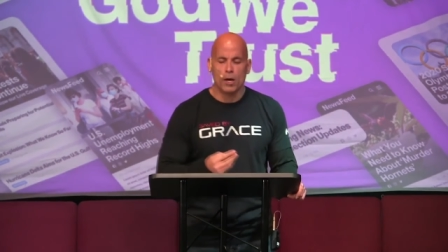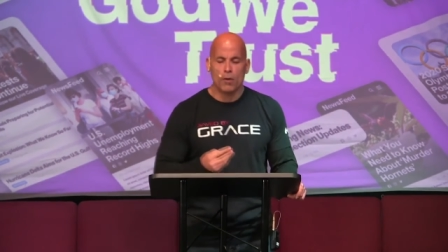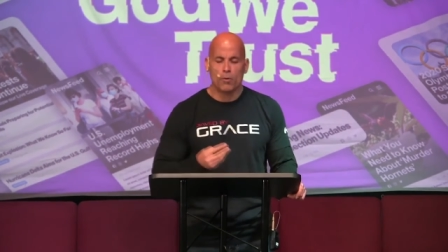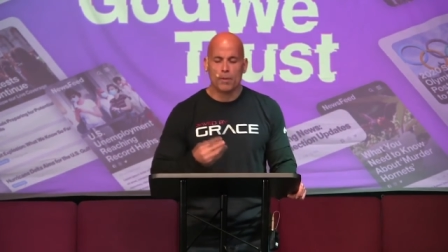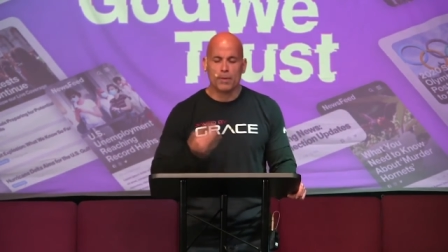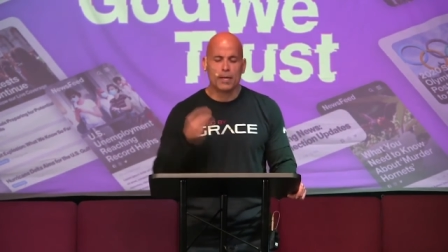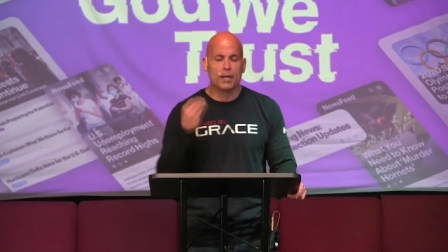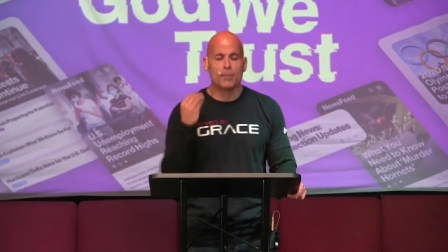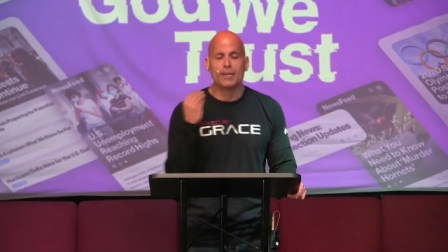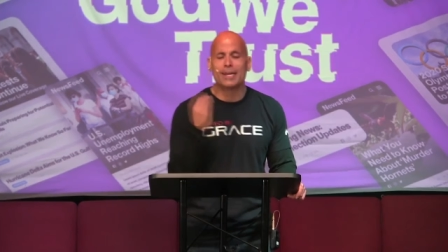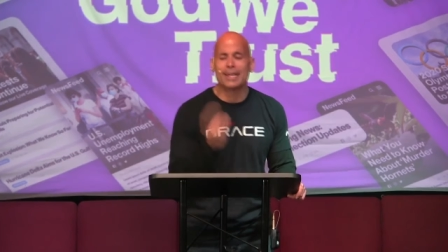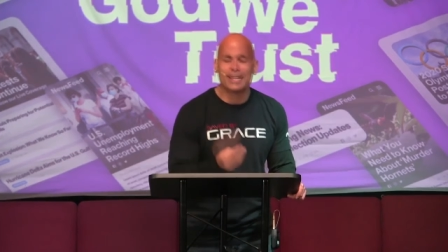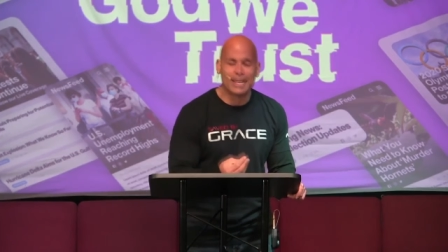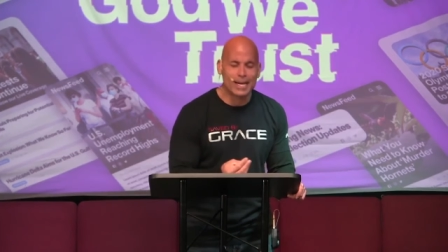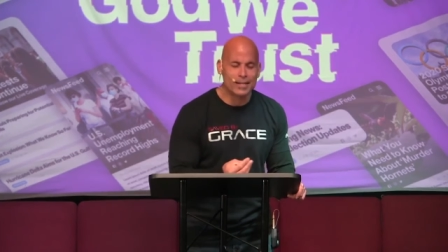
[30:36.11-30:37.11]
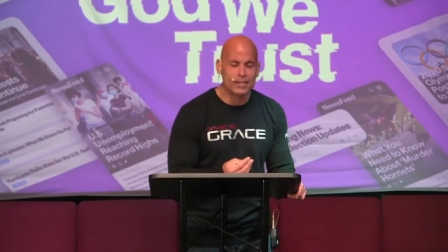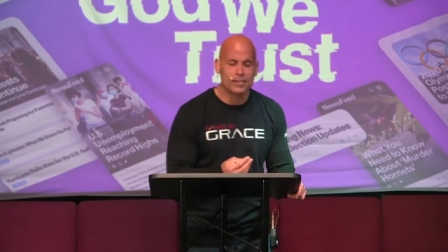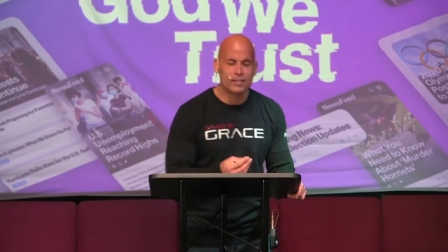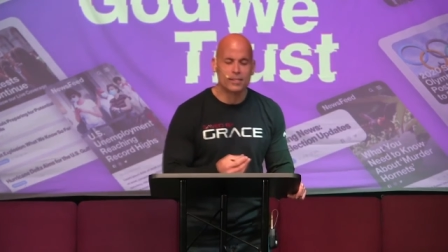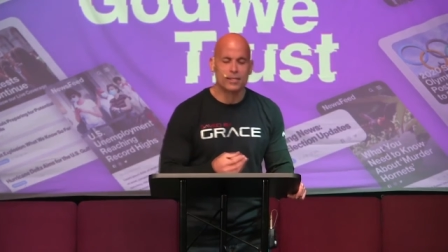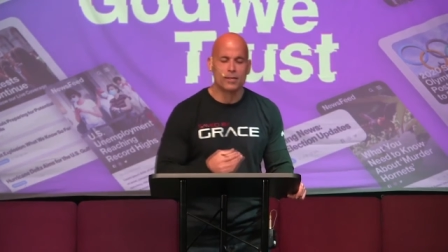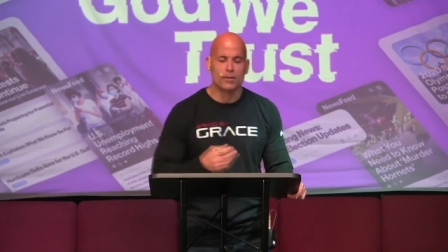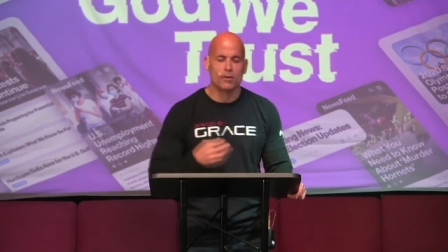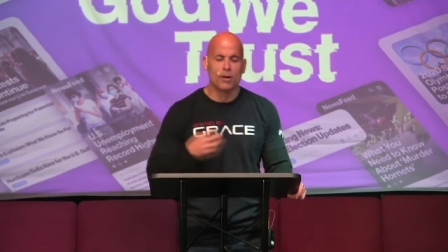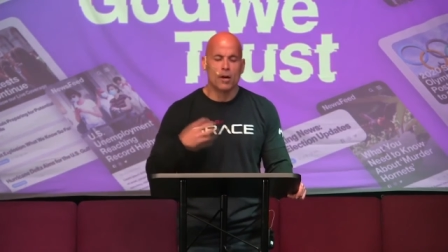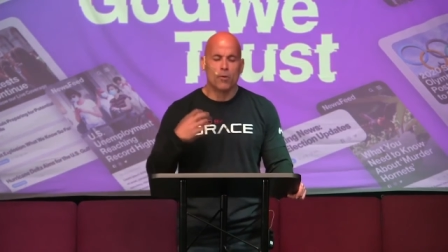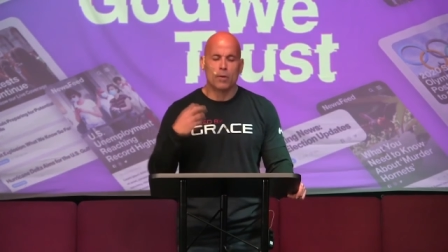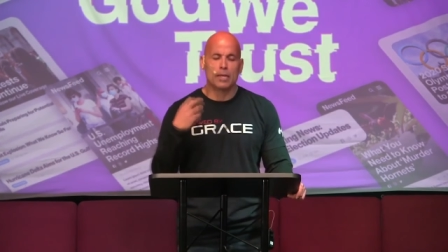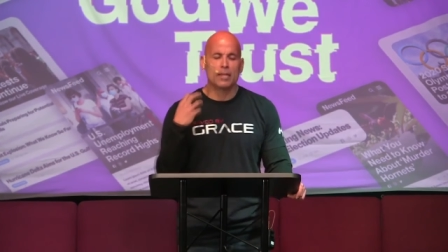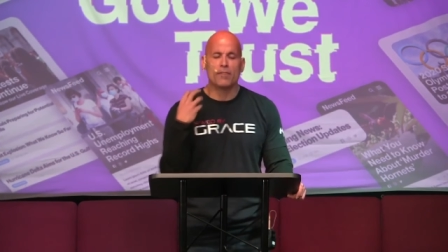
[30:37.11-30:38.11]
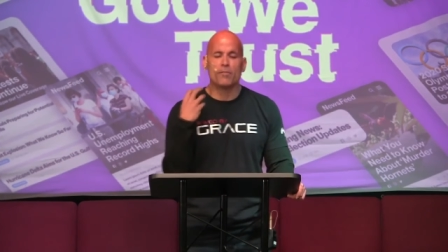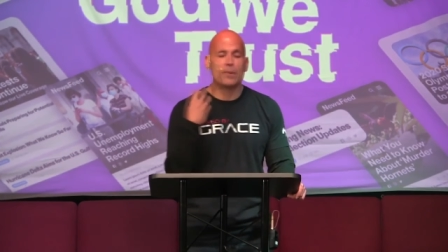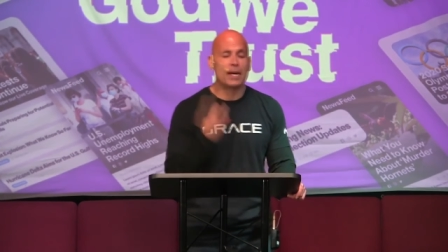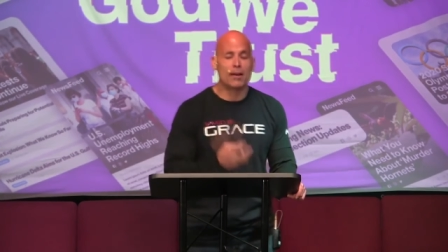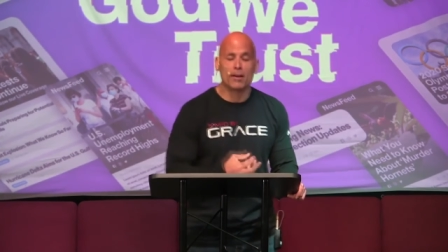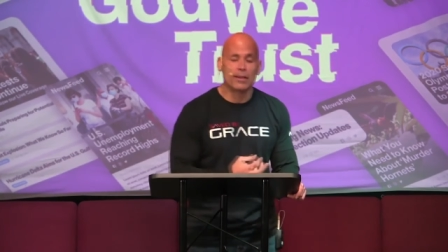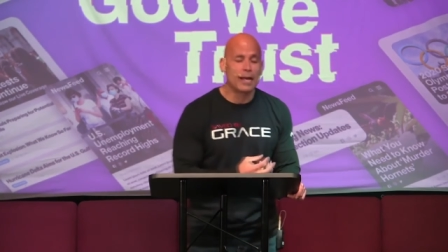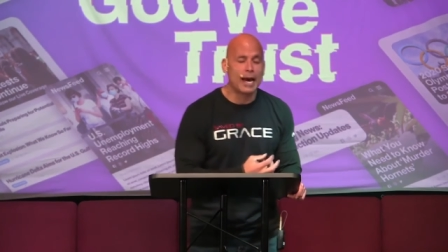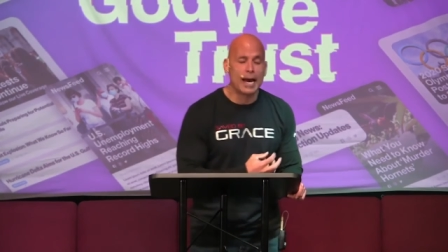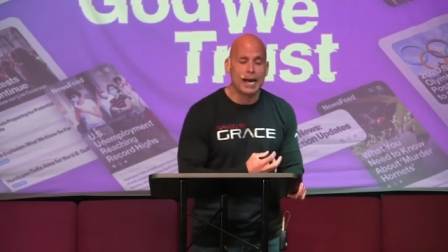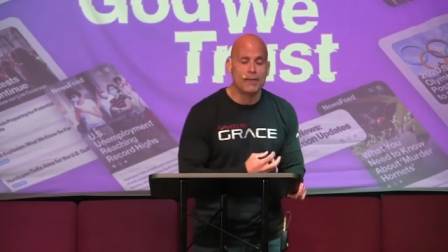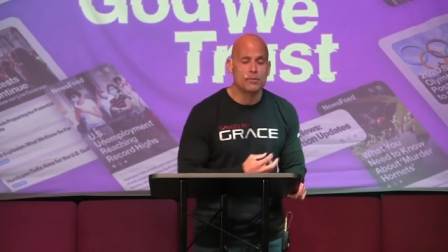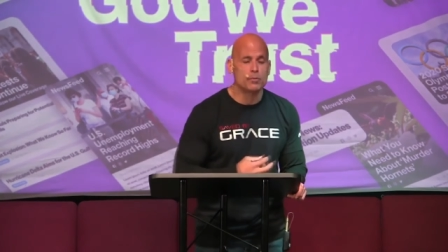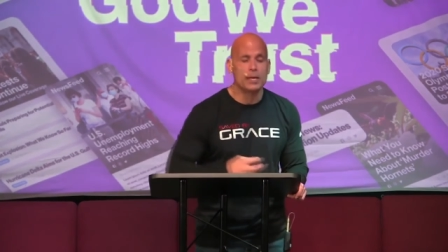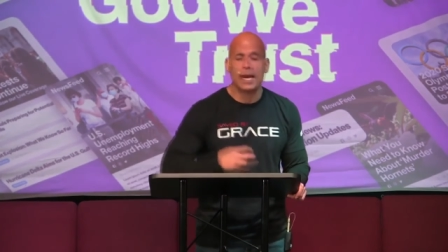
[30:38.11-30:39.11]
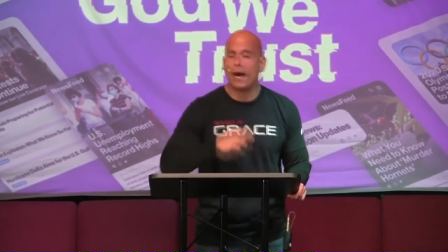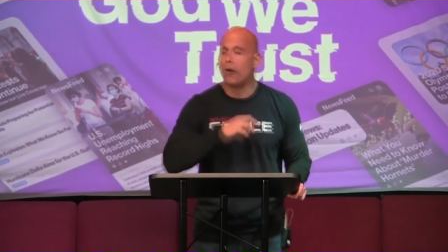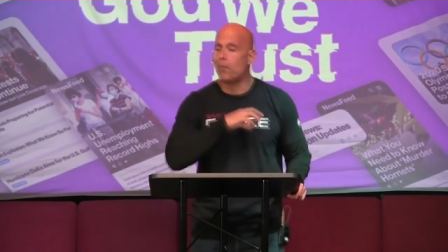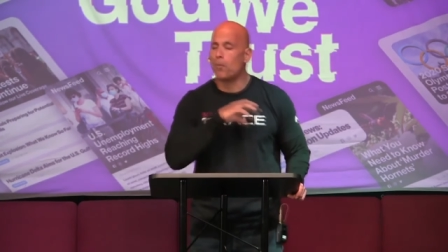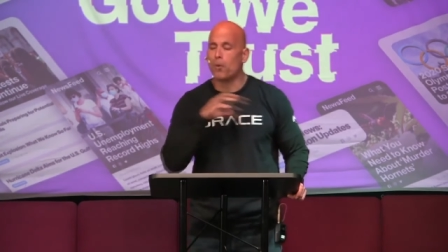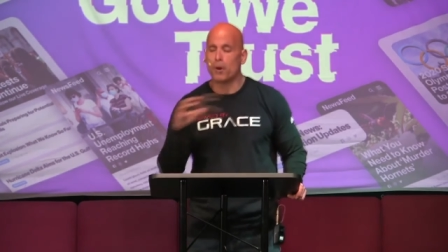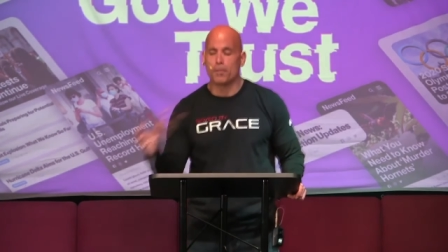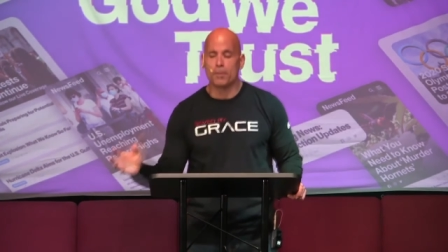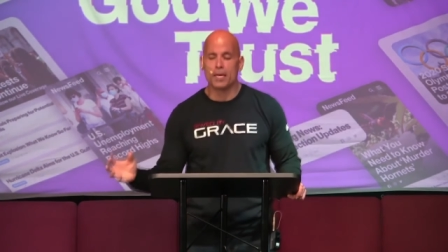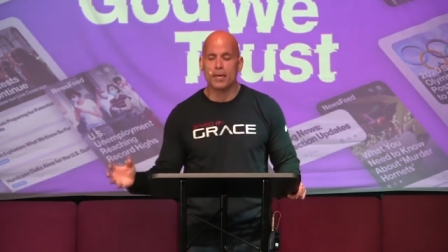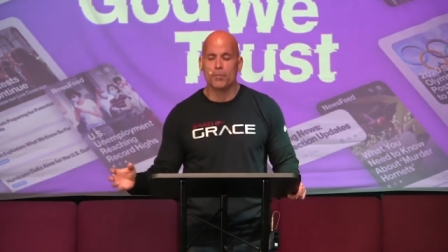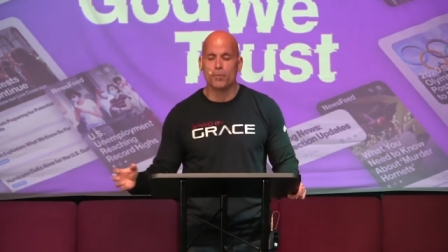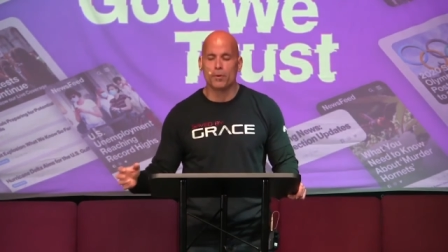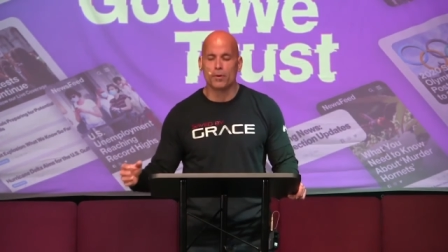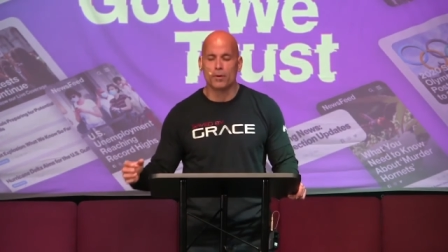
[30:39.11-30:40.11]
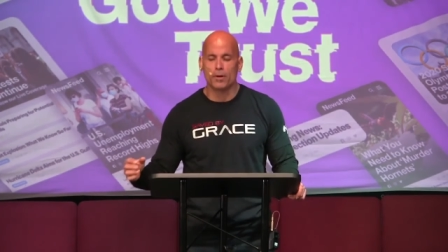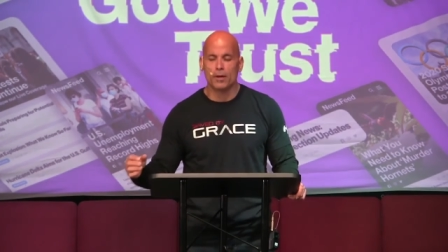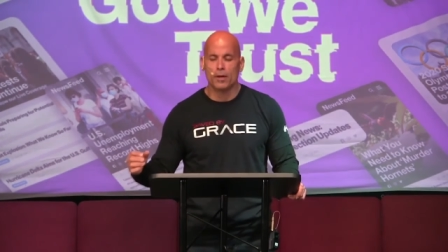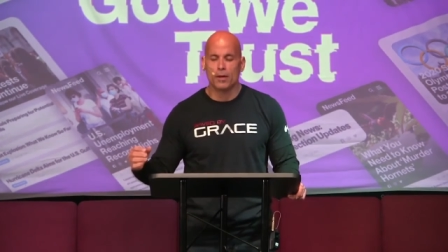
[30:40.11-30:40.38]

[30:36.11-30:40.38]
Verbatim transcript: we become connected to you, we live better lives, we help more people,